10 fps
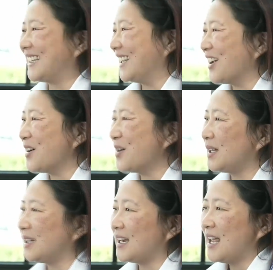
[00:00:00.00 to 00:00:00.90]
you know,
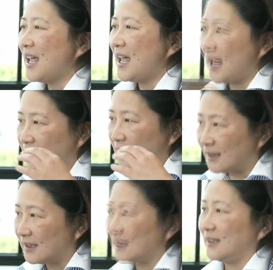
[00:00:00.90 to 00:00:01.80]
and
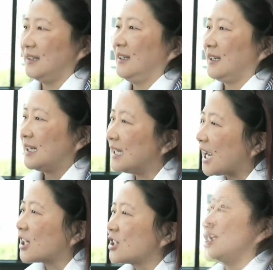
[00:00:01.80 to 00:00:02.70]
and
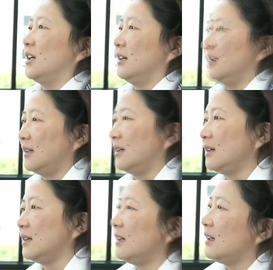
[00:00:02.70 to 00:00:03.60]
connection.
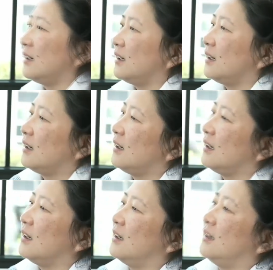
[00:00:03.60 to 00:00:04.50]
And and coming back
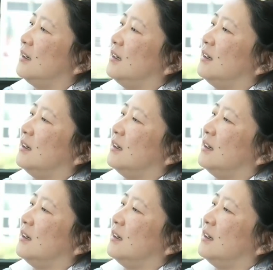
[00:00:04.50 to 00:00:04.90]
to the surf